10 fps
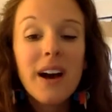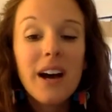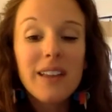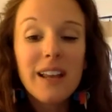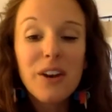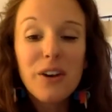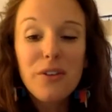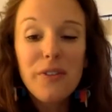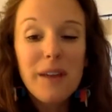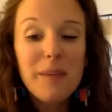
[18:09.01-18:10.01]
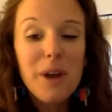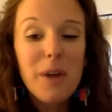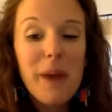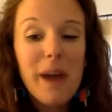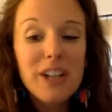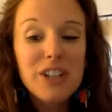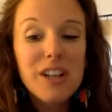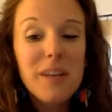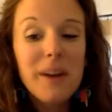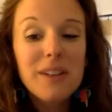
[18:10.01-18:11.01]
Elaine and her family are passionate
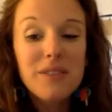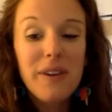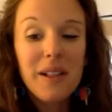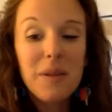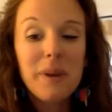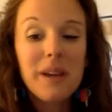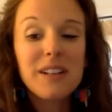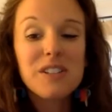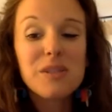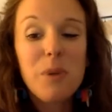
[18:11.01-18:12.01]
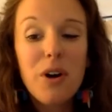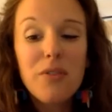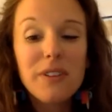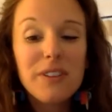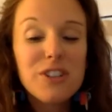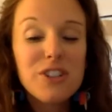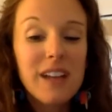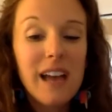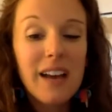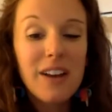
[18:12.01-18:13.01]
about developing a small village in
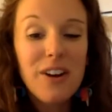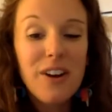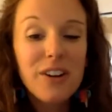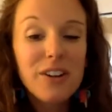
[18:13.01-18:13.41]
Atakar,